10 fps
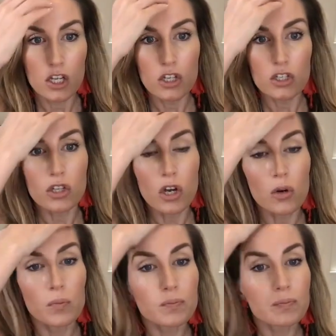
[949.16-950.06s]

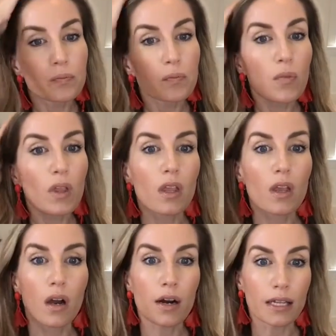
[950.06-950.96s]
So,
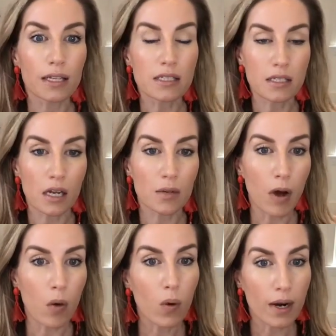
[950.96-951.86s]
all right, let's talk
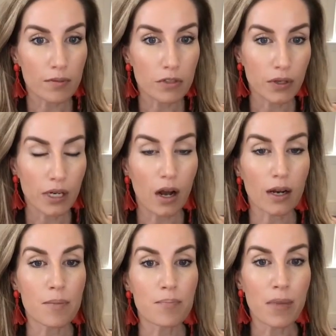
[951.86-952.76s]
about what I'm doing
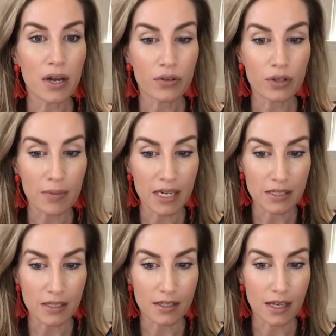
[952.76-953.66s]
on a monthly
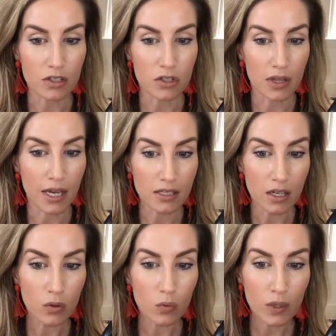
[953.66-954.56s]
basis then. So that's
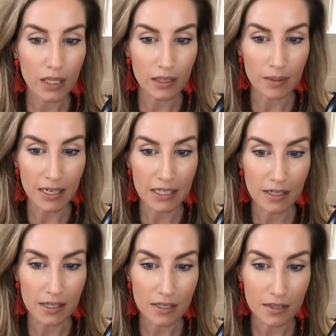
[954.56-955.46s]
on a weekly
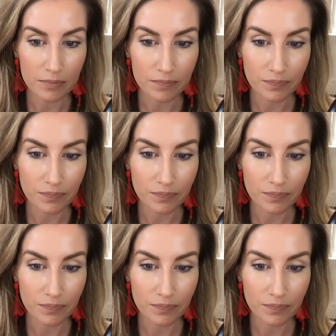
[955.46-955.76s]
basis.